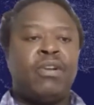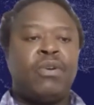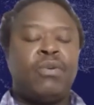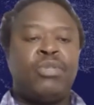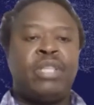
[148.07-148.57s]

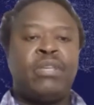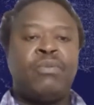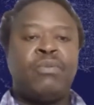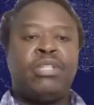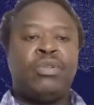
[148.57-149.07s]
Going together with
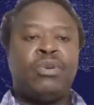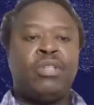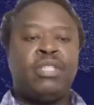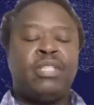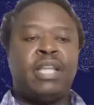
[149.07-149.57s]
these
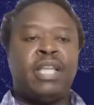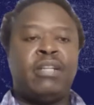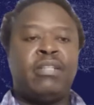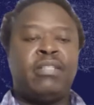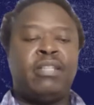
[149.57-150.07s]
laws is an
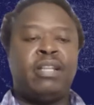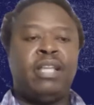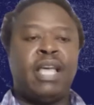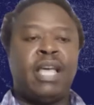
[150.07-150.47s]
increasingly